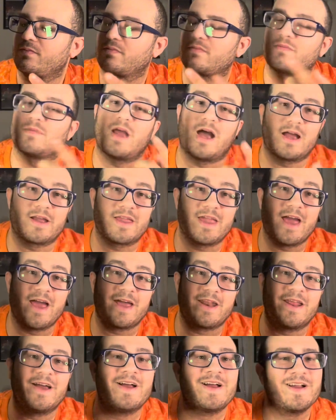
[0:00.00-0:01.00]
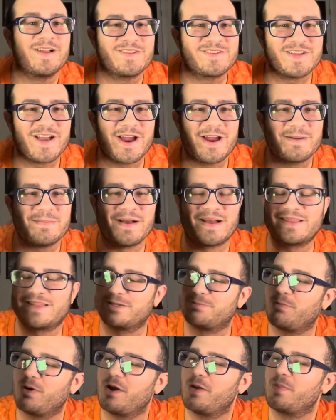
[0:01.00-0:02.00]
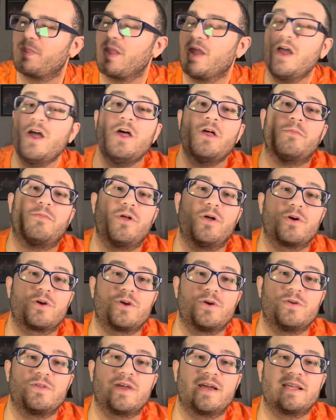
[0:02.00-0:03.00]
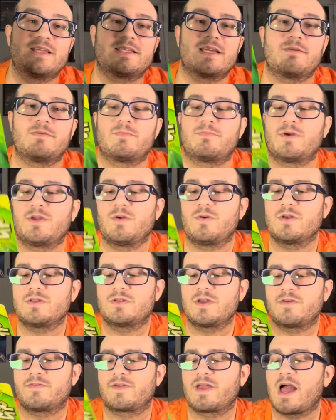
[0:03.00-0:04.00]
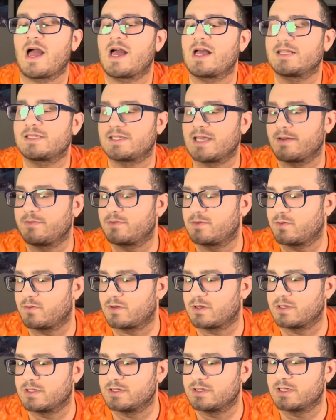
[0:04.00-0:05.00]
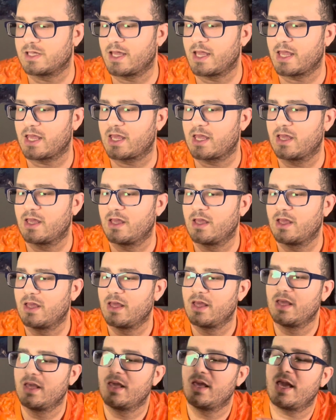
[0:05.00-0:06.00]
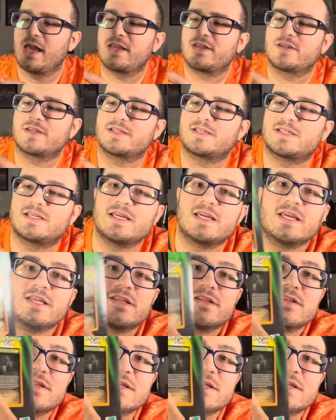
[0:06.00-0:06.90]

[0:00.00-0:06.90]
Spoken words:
again, sorry about this, but Plo Koon lightsaber, but you also have concept ones, like, as you can see, the